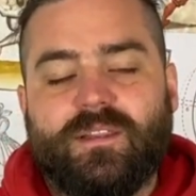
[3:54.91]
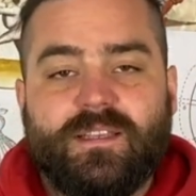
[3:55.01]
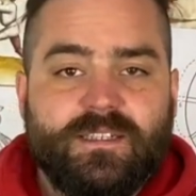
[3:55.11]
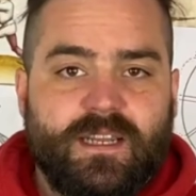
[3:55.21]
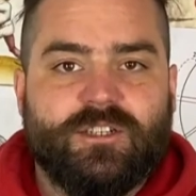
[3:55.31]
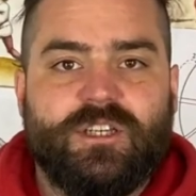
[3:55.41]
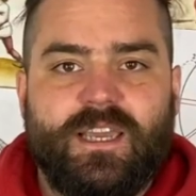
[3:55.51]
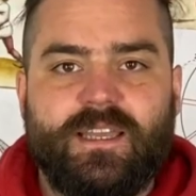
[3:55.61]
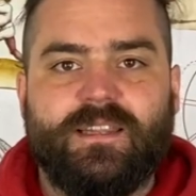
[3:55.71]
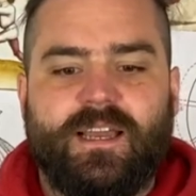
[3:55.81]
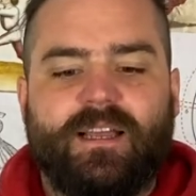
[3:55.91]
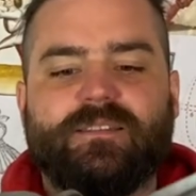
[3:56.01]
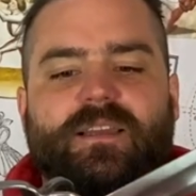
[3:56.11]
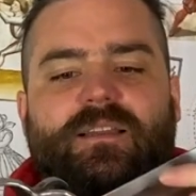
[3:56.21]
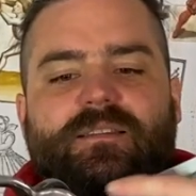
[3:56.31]
and they did actually hit
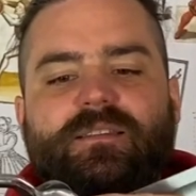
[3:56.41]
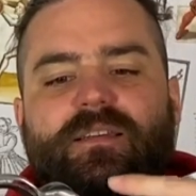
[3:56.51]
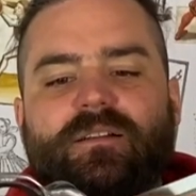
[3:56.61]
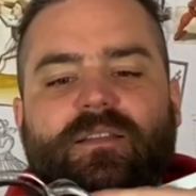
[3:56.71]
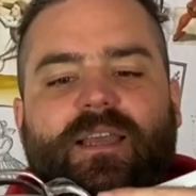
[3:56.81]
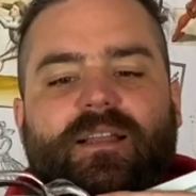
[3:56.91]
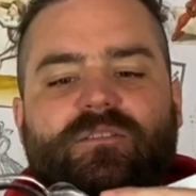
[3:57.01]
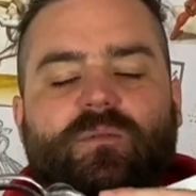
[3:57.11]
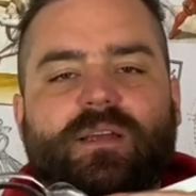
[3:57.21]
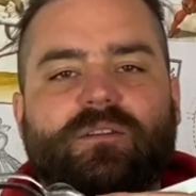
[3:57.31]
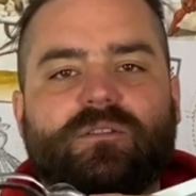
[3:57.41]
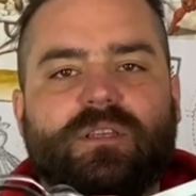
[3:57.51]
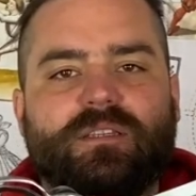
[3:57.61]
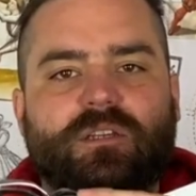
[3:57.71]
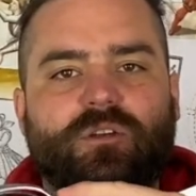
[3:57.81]
that until they had to add on
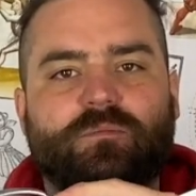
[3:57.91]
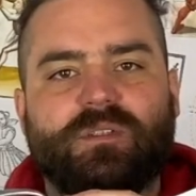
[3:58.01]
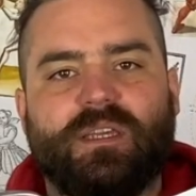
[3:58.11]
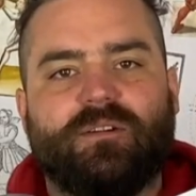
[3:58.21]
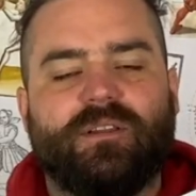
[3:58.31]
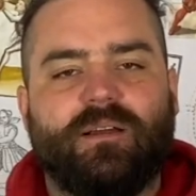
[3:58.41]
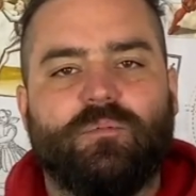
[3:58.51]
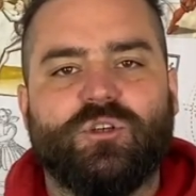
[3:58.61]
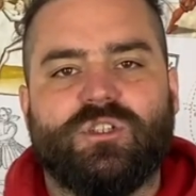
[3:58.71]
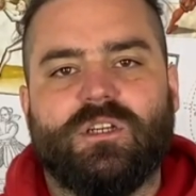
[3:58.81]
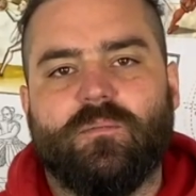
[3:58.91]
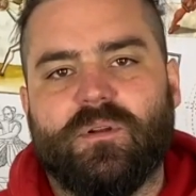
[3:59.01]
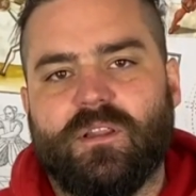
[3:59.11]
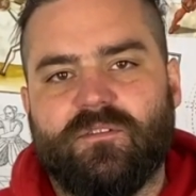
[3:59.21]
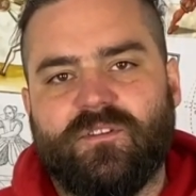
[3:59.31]
these loops here, and that pushed it up
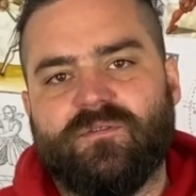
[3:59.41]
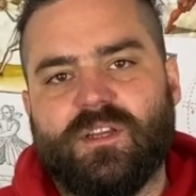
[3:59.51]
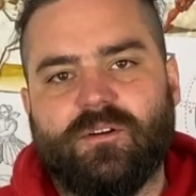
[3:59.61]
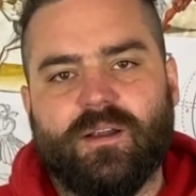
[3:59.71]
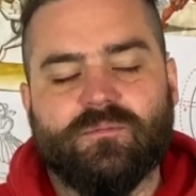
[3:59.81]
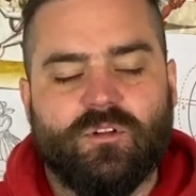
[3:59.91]
another 50 grams